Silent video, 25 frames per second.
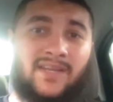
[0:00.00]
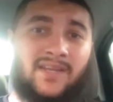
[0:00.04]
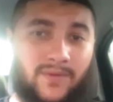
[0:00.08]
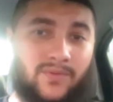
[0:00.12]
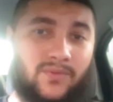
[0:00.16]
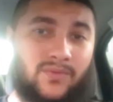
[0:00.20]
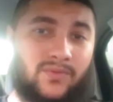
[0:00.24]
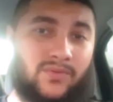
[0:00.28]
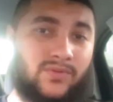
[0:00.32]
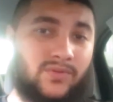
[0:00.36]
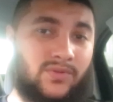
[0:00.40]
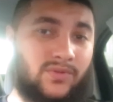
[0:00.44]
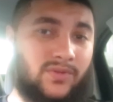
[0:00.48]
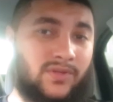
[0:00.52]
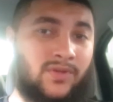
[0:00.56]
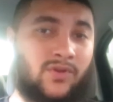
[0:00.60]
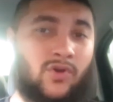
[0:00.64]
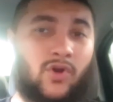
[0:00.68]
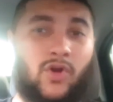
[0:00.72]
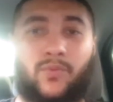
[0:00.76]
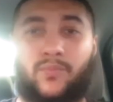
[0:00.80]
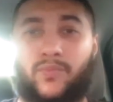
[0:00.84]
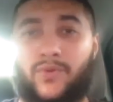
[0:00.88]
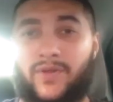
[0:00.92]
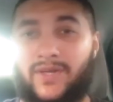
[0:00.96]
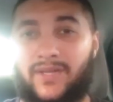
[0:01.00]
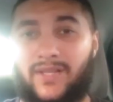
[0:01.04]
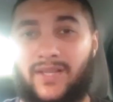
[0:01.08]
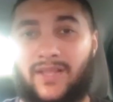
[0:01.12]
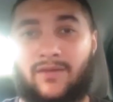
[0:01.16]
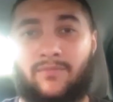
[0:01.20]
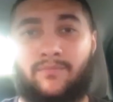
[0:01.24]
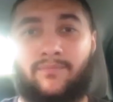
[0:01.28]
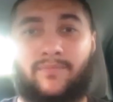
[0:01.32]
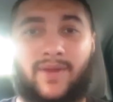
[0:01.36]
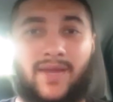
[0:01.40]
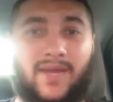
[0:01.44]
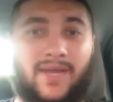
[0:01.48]
You incorporate a
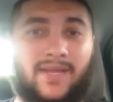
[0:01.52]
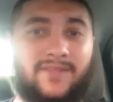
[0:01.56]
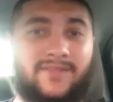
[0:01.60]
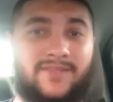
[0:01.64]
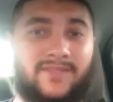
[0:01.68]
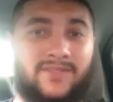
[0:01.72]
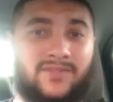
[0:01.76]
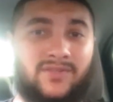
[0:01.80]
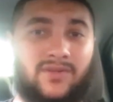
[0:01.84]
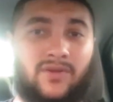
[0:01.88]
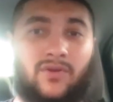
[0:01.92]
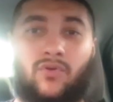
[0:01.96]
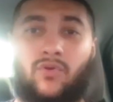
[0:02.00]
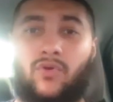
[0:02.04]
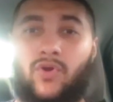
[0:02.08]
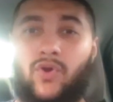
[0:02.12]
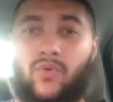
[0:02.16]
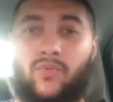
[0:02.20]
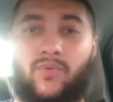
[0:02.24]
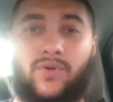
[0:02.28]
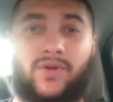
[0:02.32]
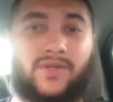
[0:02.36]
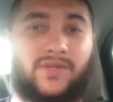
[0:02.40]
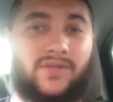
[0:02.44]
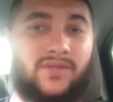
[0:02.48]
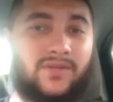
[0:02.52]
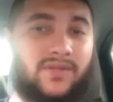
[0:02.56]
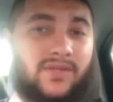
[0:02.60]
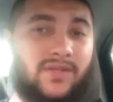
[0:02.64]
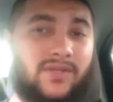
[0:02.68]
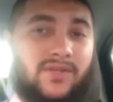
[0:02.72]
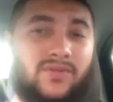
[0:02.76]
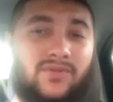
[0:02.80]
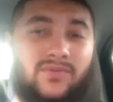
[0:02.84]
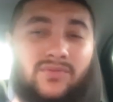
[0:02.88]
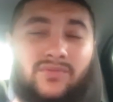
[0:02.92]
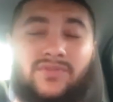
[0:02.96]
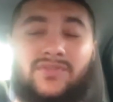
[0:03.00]
lot of bands into core work, you
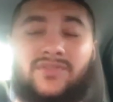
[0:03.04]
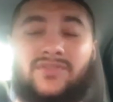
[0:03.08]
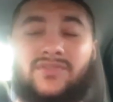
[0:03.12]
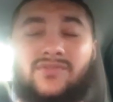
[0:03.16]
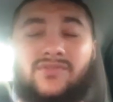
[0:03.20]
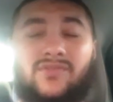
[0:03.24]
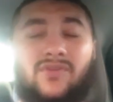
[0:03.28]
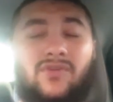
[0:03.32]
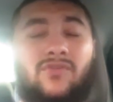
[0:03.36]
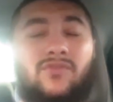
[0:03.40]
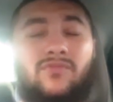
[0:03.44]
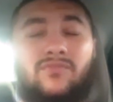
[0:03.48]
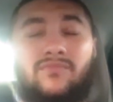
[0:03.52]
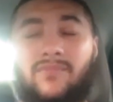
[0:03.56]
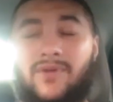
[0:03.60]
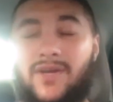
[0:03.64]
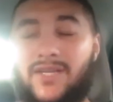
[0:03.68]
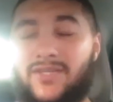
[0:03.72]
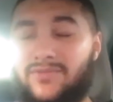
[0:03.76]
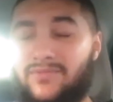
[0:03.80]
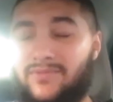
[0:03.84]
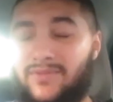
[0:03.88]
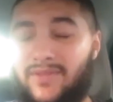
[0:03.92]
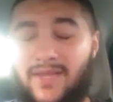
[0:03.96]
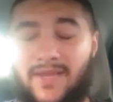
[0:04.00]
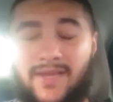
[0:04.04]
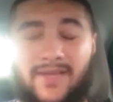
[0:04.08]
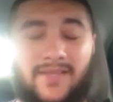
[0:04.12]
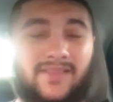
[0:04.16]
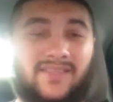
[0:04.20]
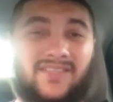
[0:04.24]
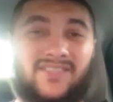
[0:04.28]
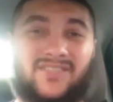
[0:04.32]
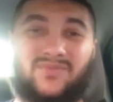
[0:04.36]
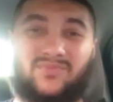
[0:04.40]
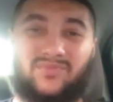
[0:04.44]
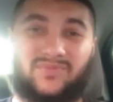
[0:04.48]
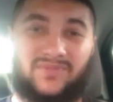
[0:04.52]
can do so much with that.
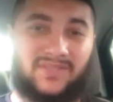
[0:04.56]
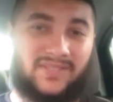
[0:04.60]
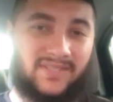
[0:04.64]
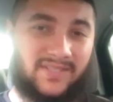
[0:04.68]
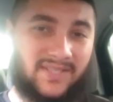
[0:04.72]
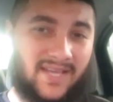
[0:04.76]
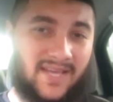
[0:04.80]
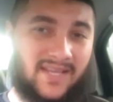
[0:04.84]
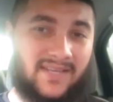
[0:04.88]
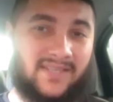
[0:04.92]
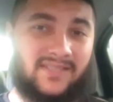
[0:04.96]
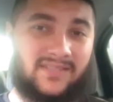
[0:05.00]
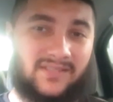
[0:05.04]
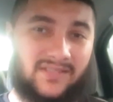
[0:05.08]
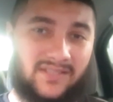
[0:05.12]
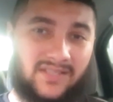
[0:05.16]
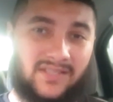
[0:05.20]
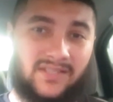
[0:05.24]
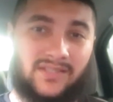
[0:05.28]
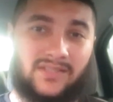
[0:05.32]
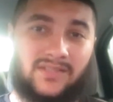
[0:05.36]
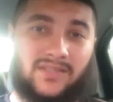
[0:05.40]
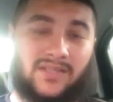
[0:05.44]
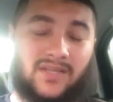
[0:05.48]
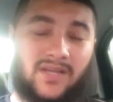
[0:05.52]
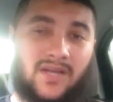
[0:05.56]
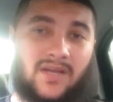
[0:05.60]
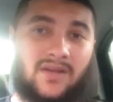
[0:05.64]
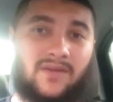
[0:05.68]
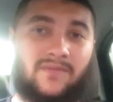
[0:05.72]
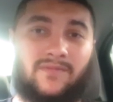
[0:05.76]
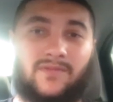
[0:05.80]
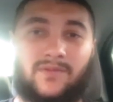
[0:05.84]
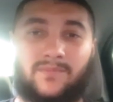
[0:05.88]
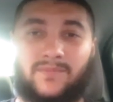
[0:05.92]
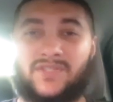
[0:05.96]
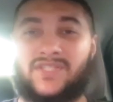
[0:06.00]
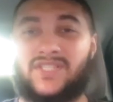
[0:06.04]
There's really not a need
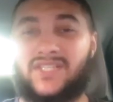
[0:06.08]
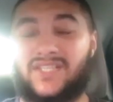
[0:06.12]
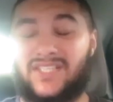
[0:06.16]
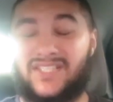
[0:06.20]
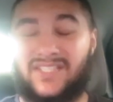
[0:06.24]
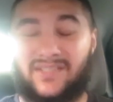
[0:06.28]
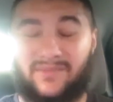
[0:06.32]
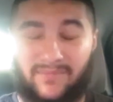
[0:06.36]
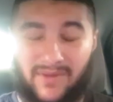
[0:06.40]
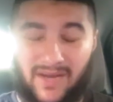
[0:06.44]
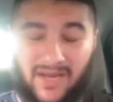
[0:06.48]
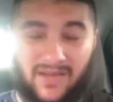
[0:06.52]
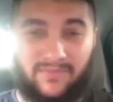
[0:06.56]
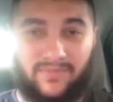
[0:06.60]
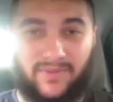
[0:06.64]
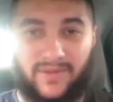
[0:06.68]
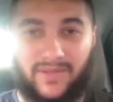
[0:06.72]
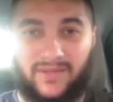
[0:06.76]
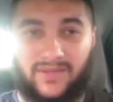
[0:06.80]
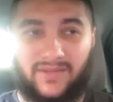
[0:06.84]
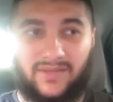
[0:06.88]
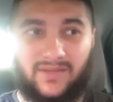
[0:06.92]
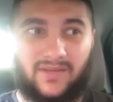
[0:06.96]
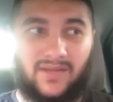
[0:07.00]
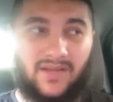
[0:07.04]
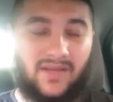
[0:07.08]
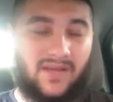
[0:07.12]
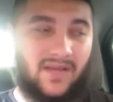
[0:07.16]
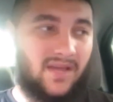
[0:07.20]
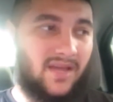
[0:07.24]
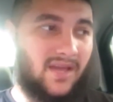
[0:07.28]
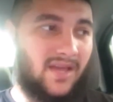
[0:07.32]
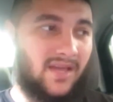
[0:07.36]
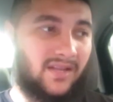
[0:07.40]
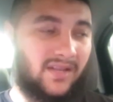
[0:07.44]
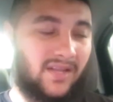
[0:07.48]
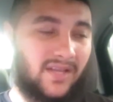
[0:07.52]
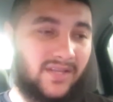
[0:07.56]
for machines, in my opinion,
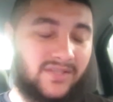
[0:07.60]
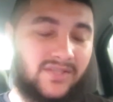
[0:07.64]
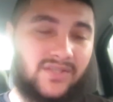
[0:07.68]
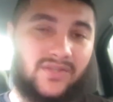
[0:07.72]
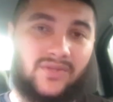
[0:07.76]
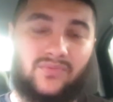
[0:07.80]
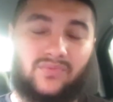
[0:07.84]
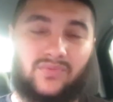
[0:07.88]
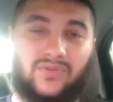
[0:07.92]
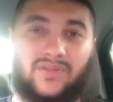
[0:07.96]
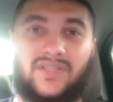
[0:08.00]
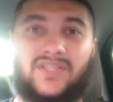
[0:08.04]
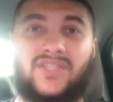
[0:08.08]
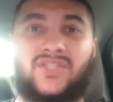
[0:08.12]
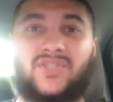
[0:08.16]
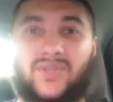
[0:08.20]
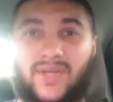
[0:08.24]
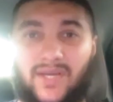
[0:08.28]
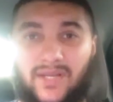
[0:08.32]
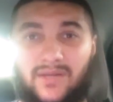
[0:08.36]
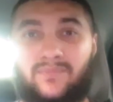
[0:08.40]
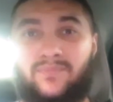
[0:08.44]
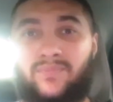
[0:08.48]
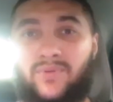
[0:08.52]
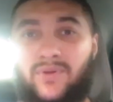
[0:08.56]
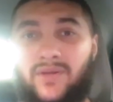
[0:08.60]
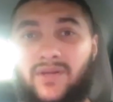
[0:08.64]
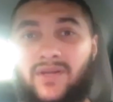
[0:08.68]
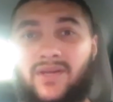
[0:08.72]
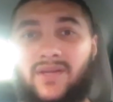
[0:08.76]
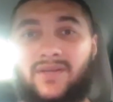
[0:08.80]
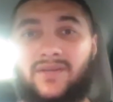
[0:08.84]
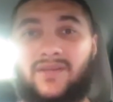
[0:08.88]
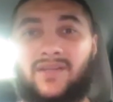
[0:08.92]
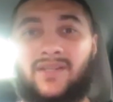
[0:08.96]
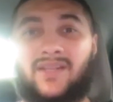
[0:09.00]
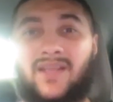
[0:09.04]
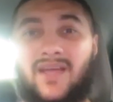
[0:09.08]
unless you're really trying to put
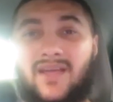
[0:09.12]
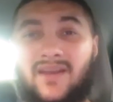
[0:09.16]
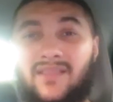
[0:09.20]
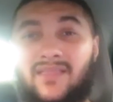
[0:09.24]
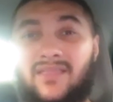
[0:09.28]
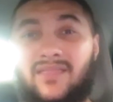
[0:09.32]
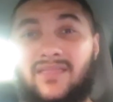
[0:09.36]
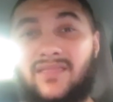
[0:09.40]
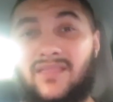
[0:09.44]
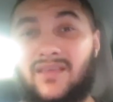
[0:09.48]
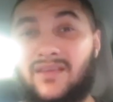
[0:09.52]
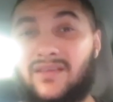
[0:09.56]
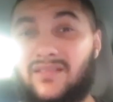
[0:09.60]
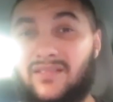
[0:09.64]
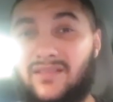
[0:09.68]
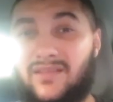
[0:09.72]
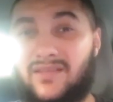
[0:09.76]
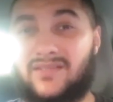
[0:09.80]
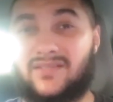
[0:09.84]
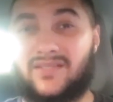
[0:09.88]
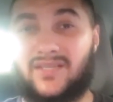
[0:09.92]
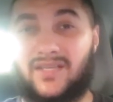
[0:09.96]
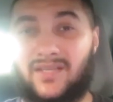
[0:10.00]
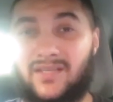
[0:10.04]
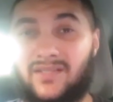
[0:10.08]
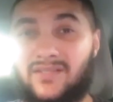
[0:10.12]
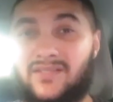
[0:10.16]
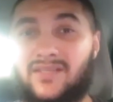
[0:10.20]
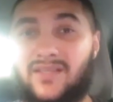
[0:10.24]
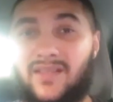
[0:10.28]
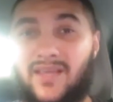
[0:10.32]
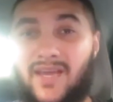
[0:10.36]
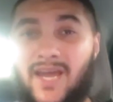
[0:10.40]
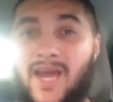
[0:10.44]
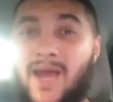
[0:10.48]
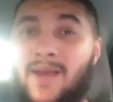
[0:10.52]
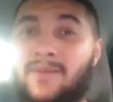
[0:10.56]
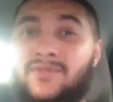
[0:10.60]
on a lot of thickness into
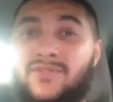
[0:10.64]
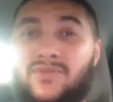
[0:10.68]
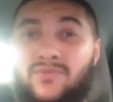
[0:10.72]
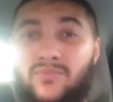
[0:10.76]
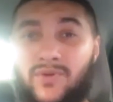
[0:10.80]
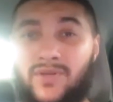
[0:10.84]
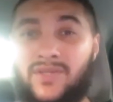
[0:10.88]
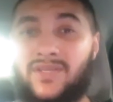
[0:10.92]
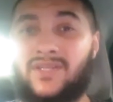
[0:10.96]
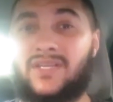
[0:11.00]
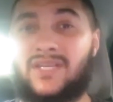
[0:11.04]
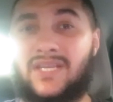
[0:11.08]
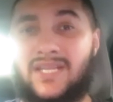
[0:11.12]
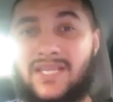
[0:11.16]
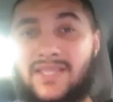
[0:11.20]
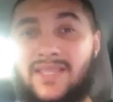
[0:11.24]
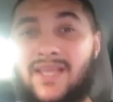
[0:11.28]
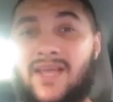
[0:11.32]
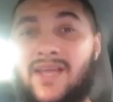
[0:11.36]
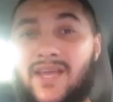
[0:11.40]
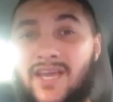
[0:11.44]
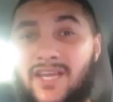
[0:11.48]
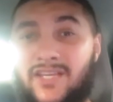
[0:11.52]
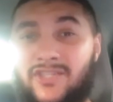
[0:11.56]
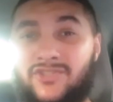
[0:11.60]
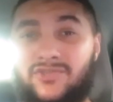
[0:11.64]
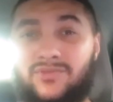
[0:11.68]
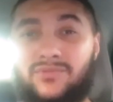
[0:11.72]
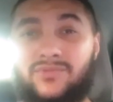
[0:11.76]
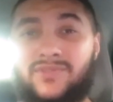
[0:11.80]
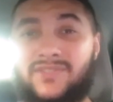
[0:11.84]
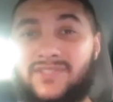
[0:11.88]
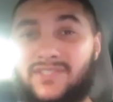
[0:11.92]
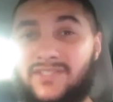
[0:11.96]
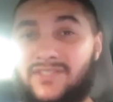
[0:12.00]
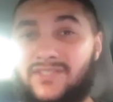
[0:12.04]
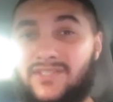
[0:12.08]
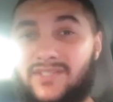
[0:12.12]
the abs where you need that extra
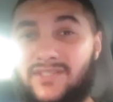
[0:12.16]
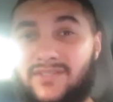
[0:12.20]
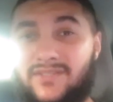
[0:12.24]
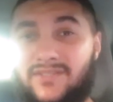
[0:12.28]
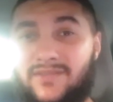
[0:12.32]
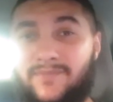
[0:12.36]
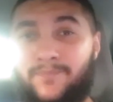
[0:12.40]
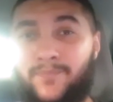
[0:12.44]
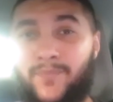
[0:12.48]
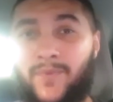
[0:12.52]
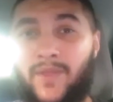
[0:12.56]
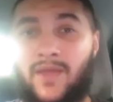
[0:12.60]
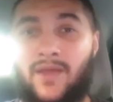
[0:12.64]
resistance.